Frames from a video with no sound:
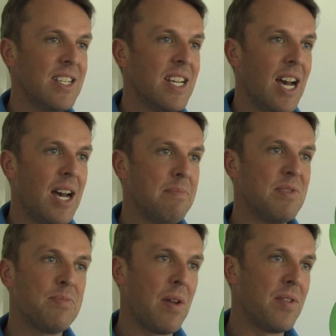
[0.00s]
to
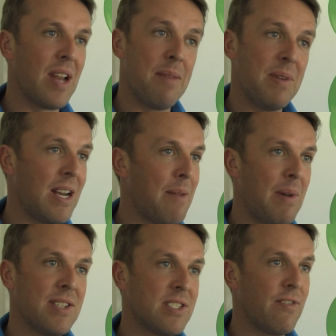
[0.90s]
spread the name, being an
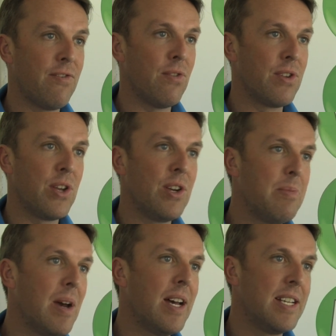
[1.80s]
ambassador for
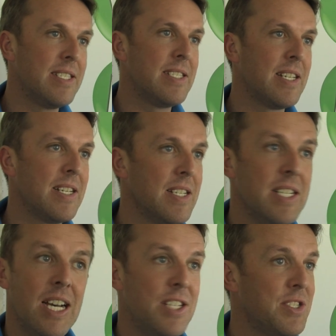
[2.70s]
Unibet, and
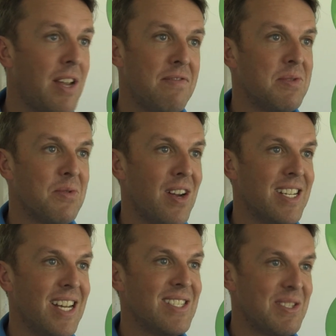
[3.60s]
just having some great
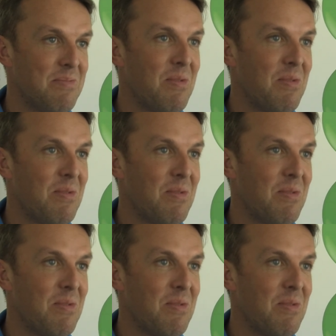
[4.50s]
days. It's